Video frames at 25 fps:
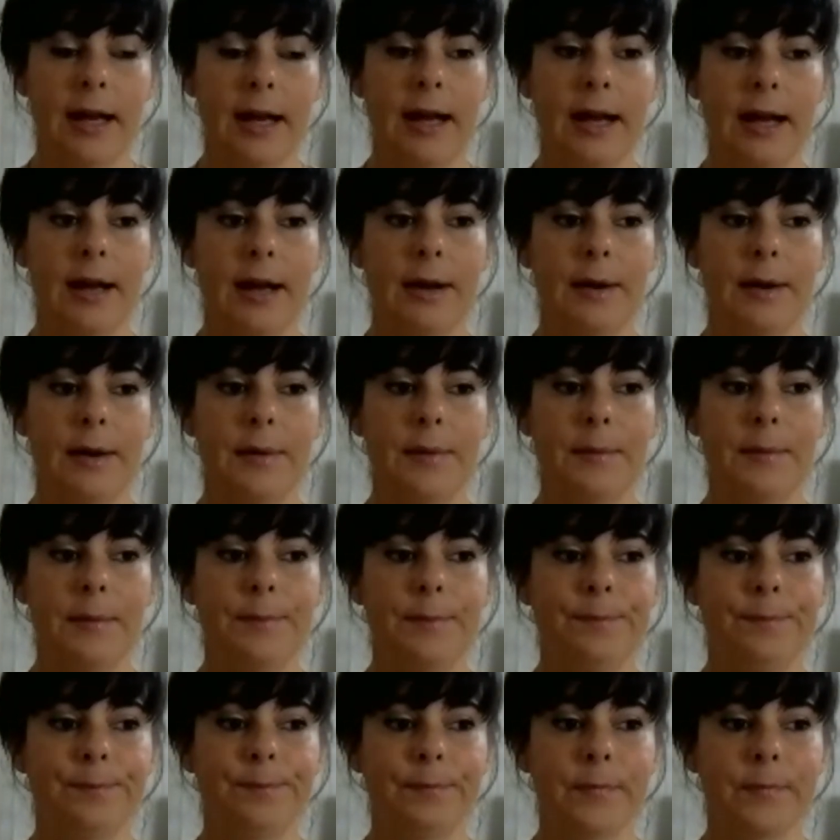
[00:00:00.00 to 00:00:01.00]

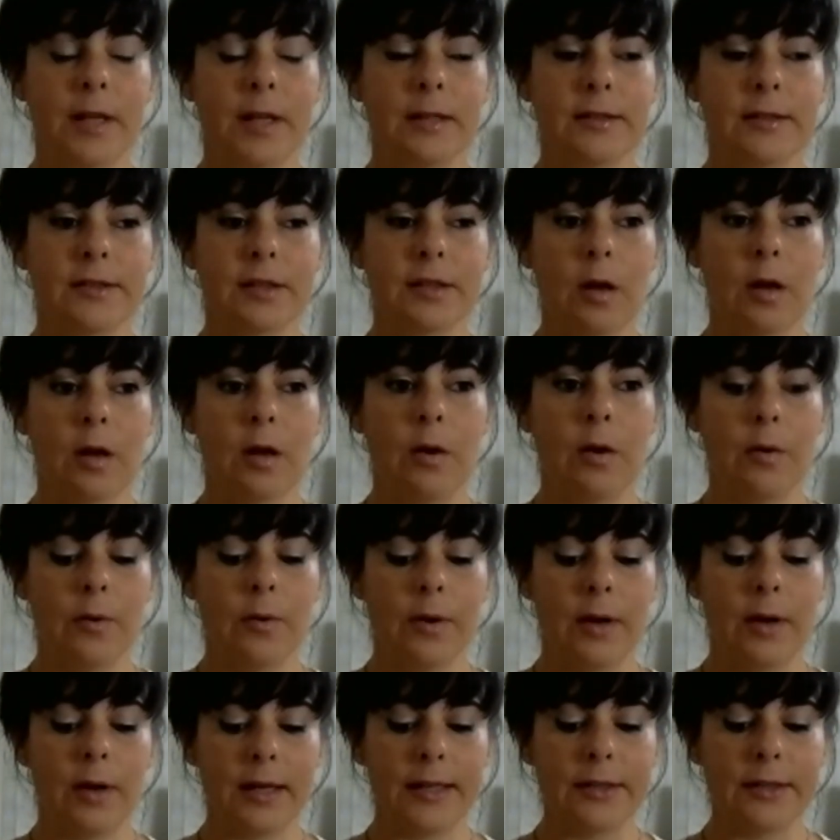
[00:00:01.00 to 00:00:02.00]

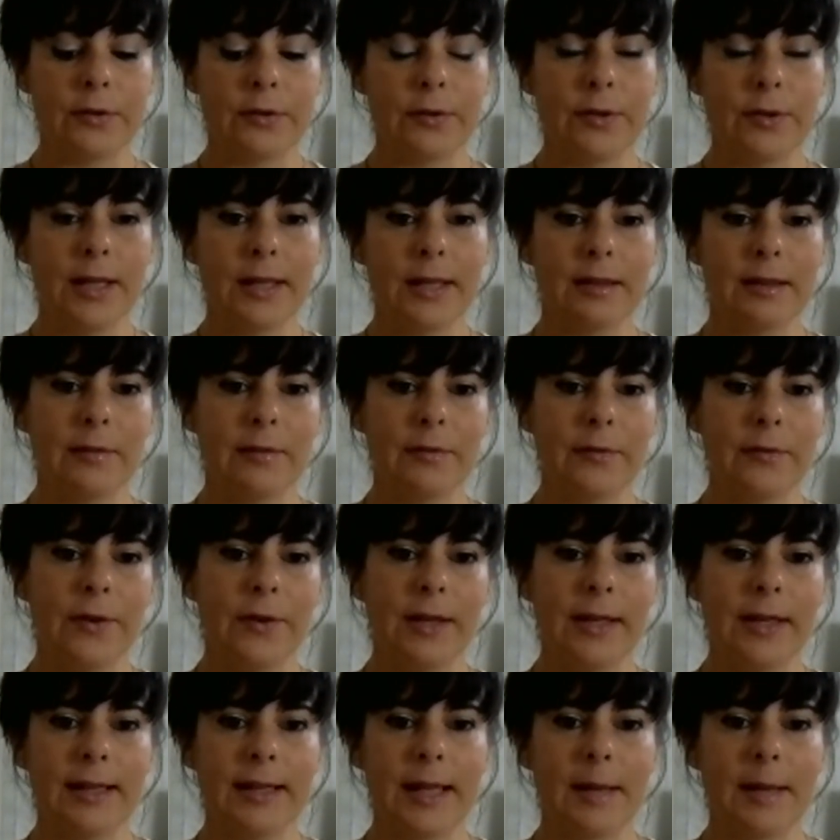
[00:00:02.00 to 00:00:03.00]
So I do get the
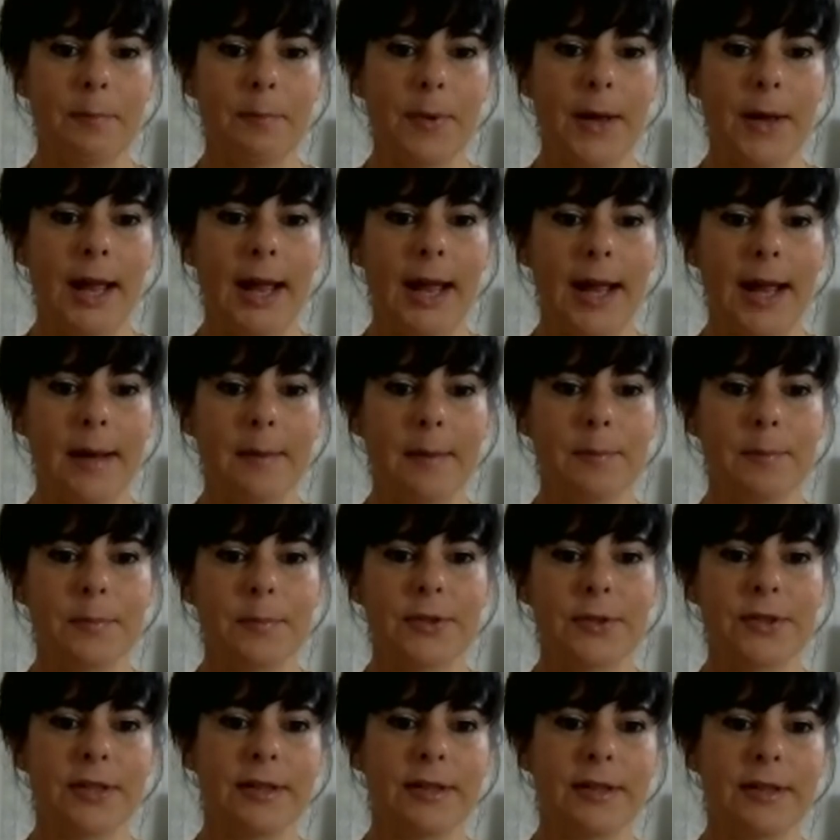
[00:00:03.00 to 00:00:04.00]
feeling that
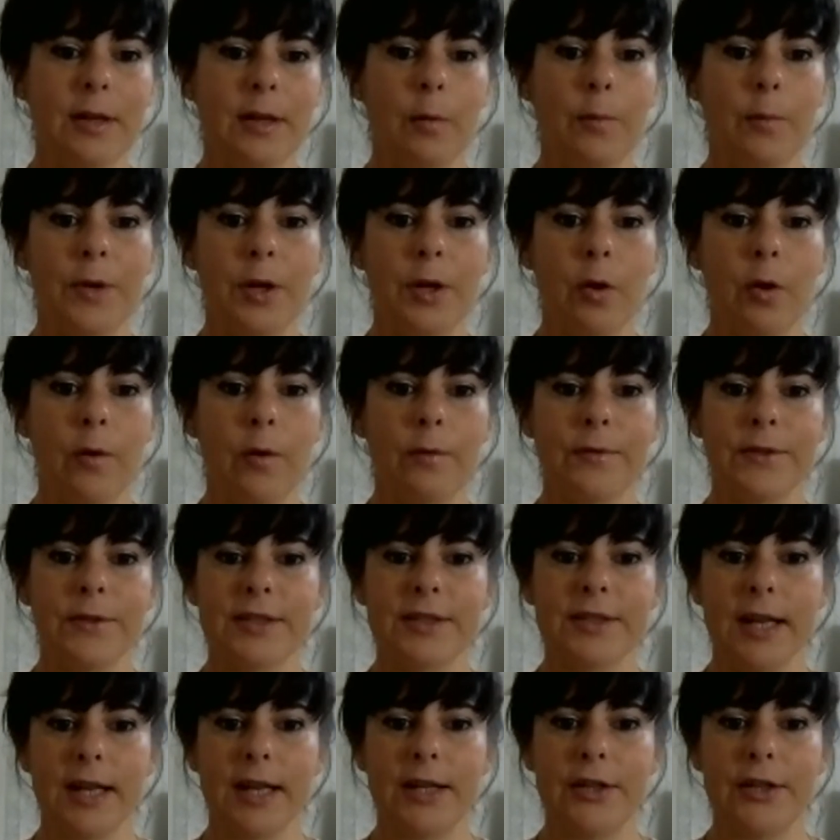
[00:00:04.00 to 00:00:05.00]
perhaps there'll be
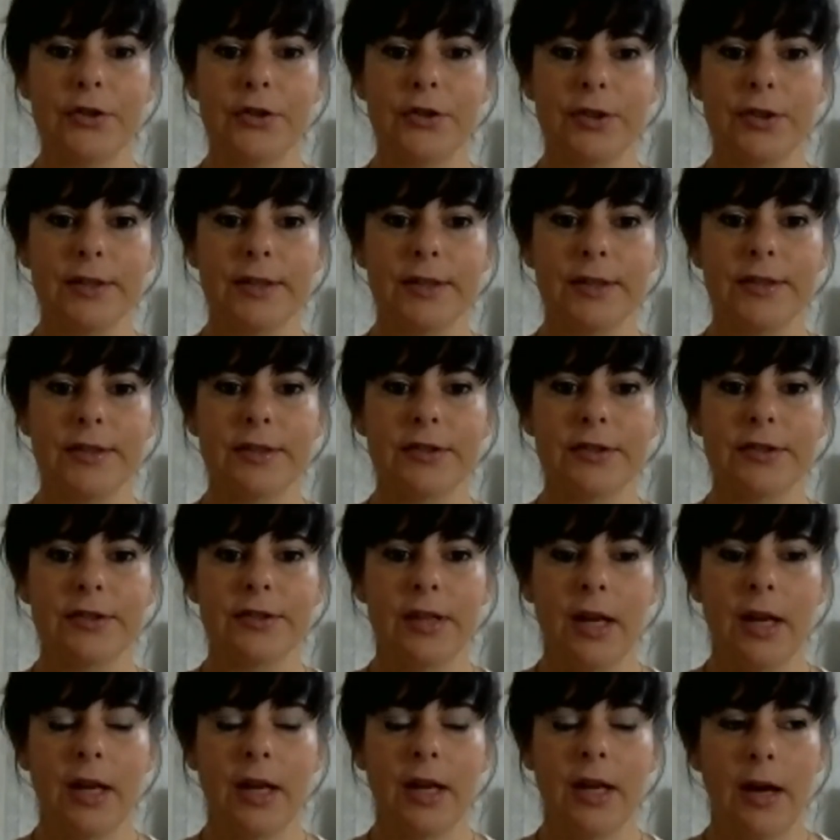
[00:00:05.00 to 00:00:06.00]

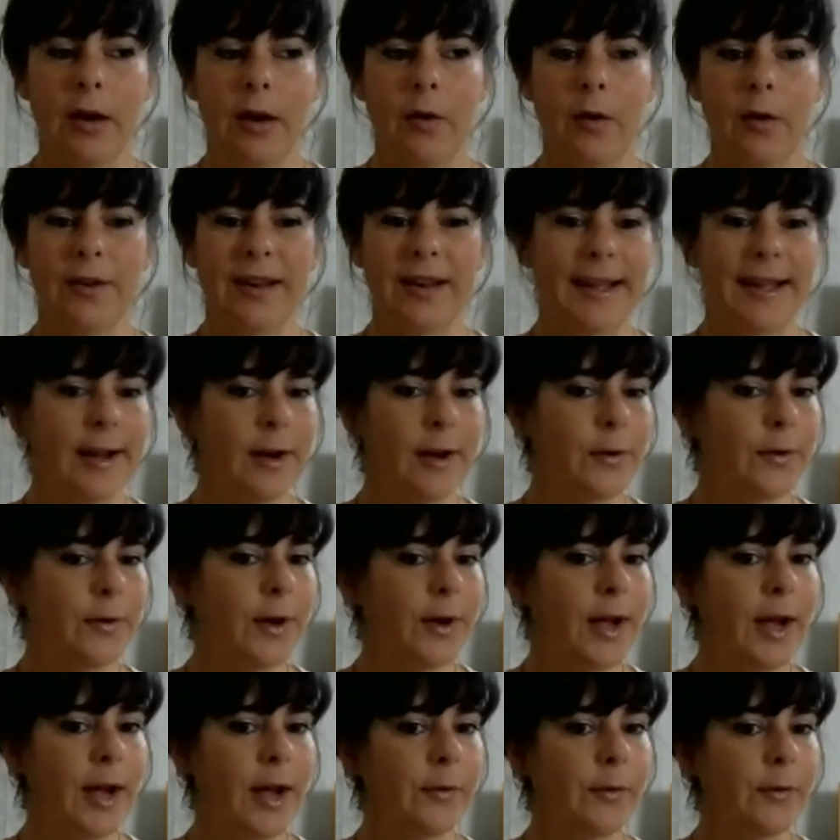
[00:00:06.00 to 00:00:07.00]
conversations on
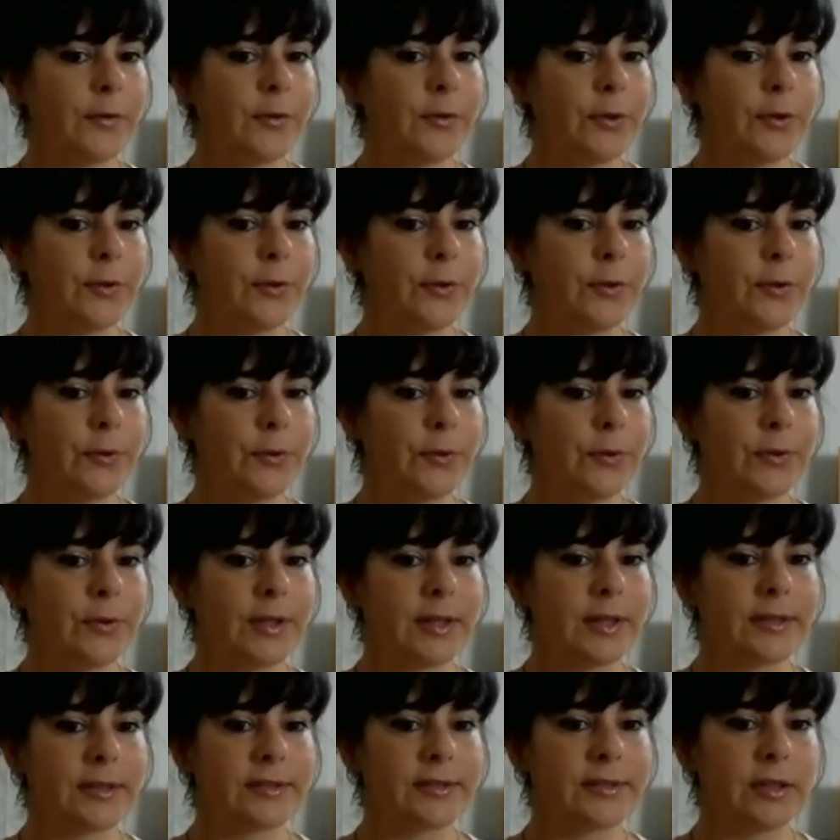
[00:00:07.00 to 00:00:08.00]
how do you do
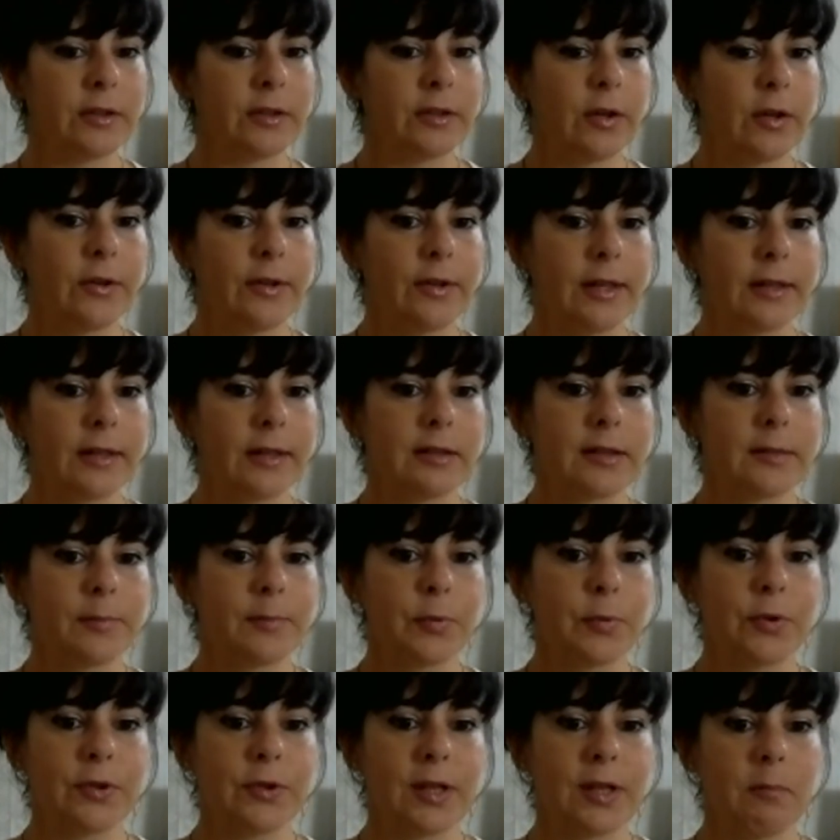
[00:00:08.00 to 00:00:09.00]
this, that this
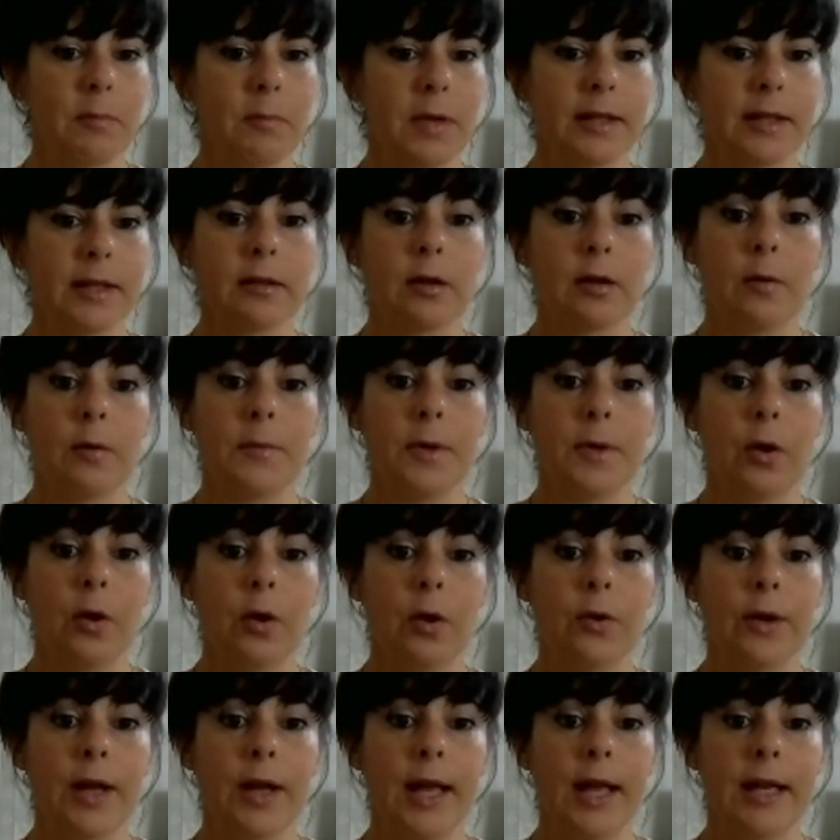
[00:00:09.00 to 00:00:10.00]
person might come
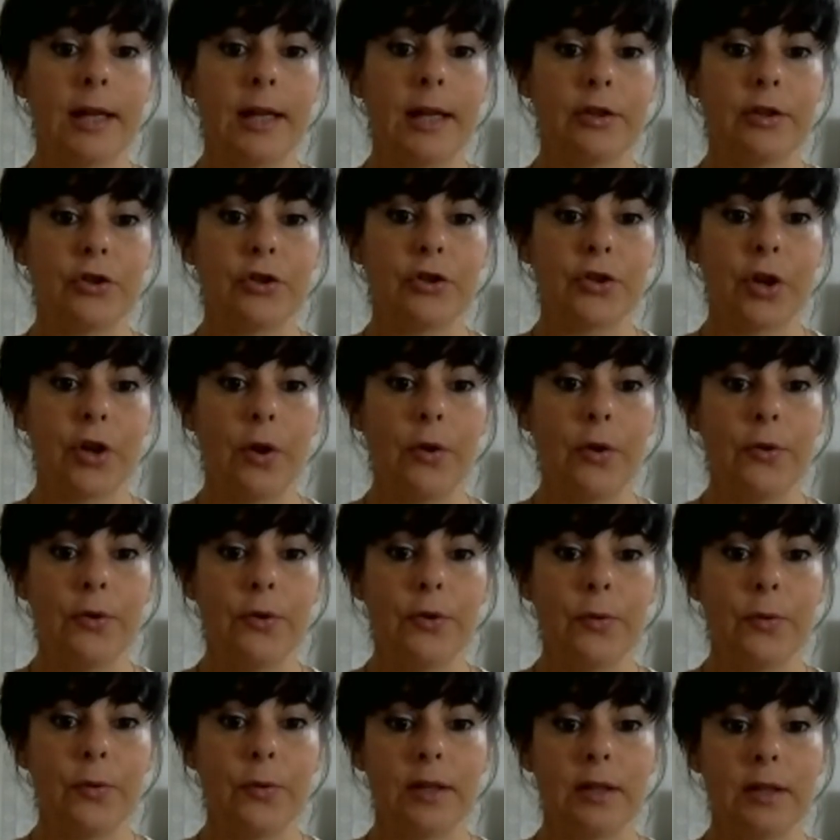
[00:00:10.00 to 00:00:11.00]
along and show
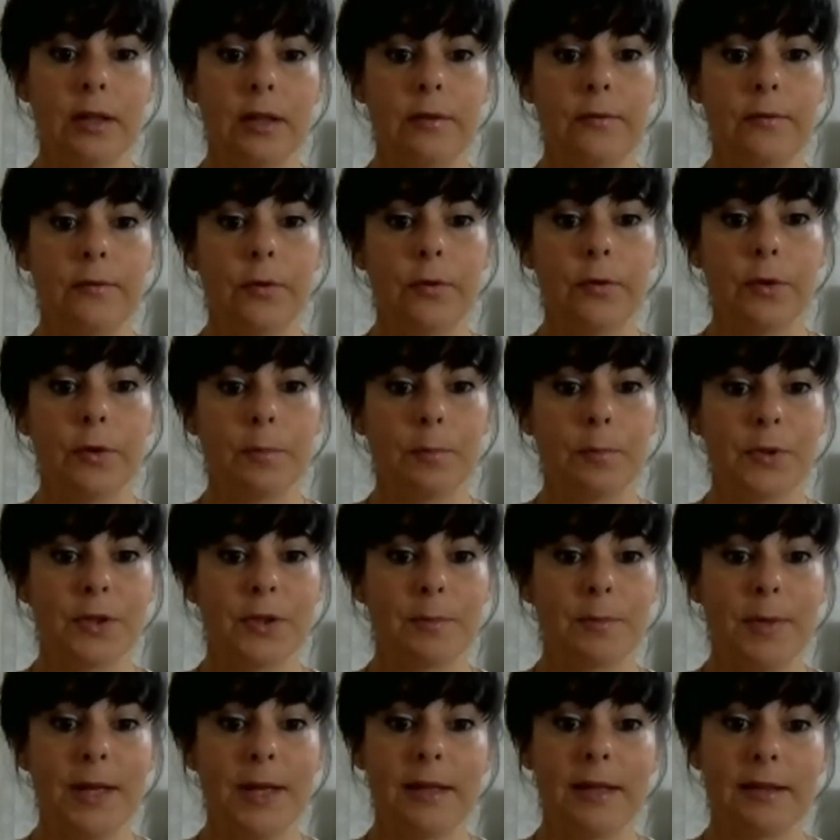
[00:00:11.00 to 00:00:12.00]
you and give you the
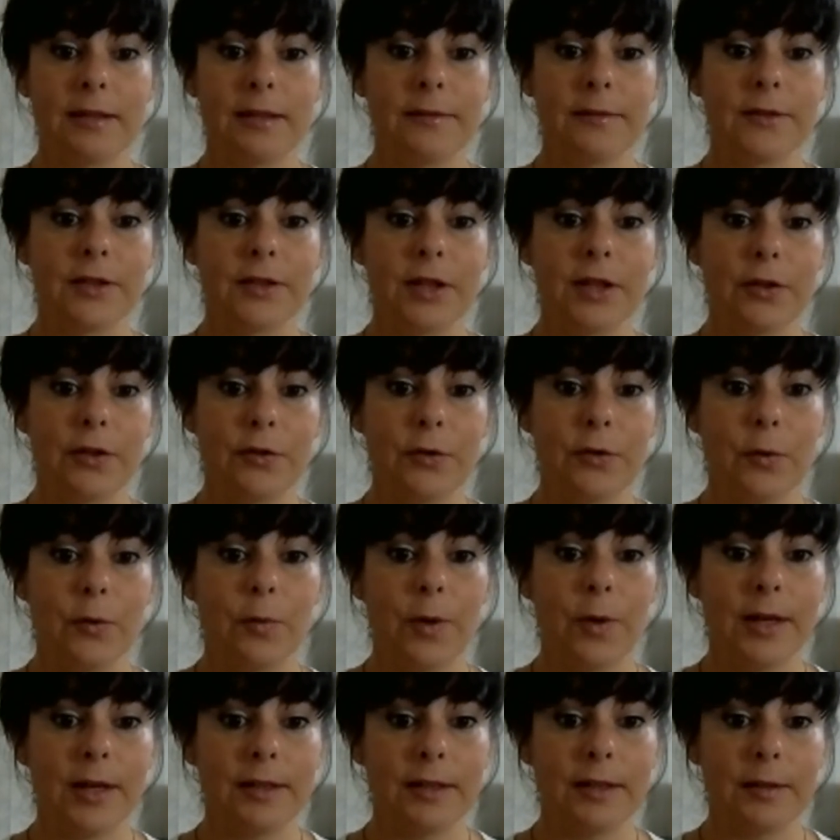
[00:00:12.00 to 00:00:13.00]
perspectives that you're
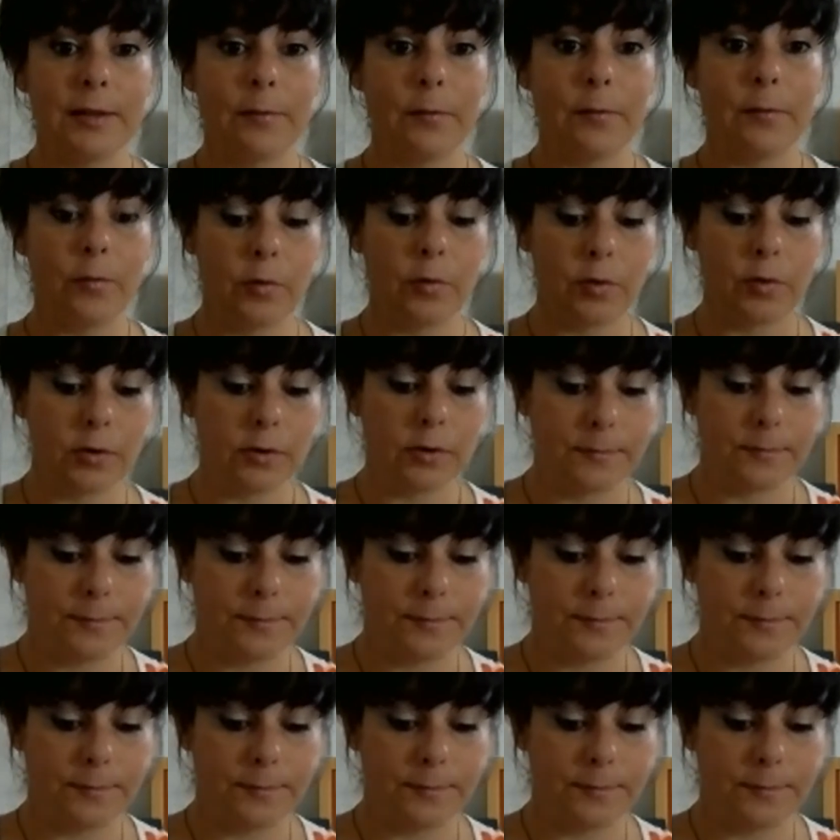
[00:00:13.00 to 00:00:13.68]
waiting for.